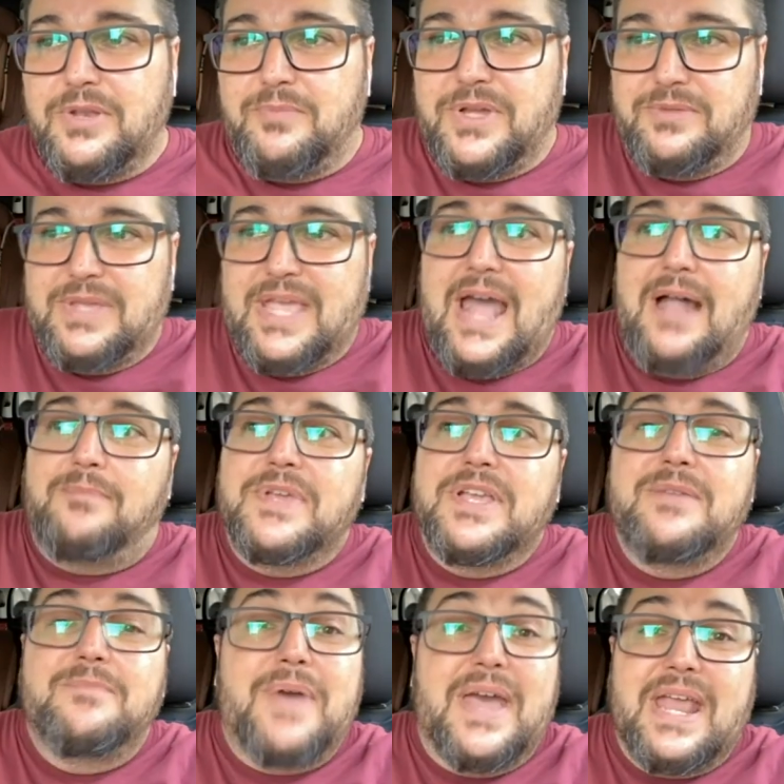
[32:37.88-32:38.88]
helping
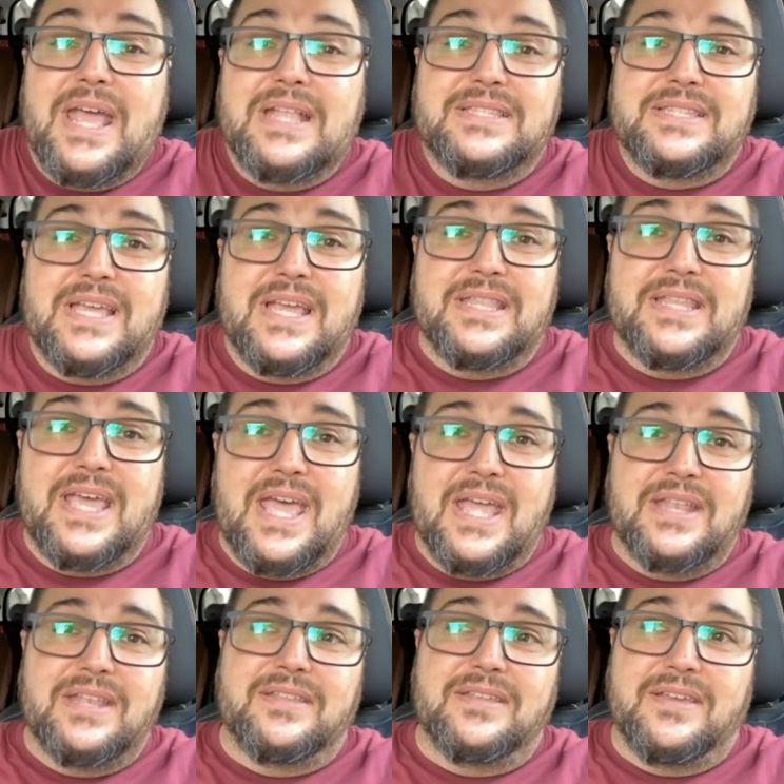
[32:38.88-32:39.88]
parents
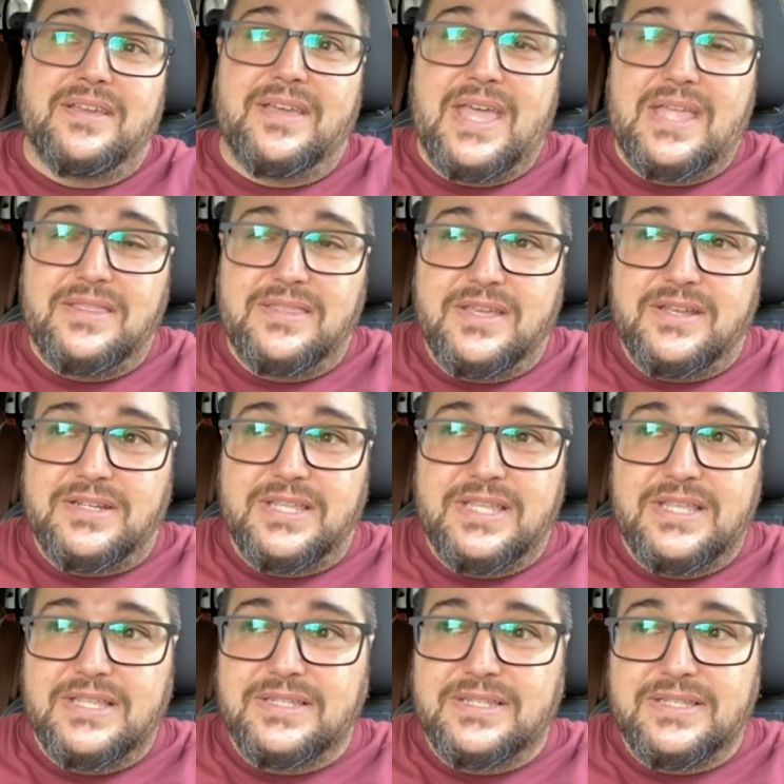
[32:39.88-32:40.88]
and their
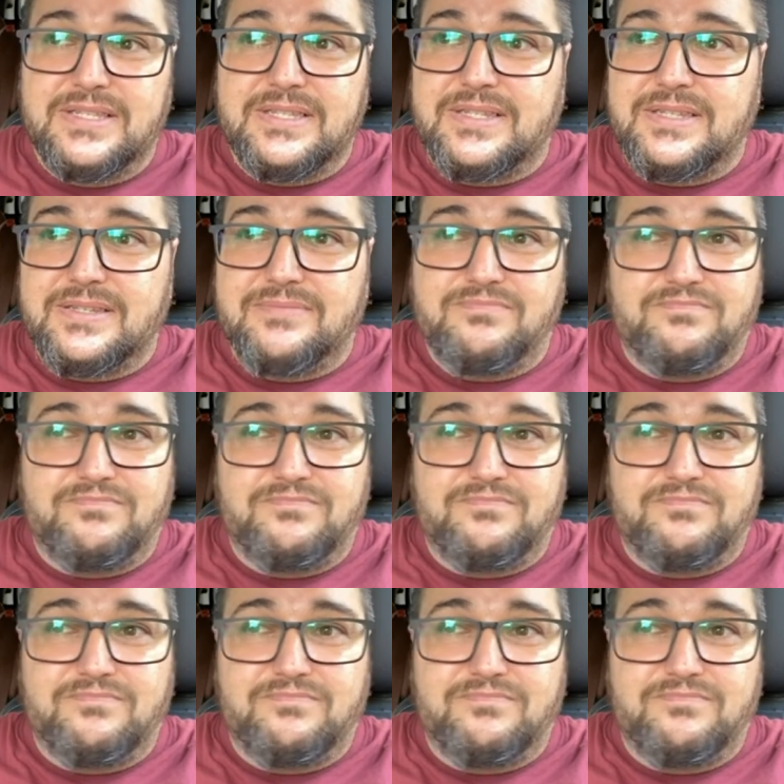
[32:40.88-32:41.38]
teens, it's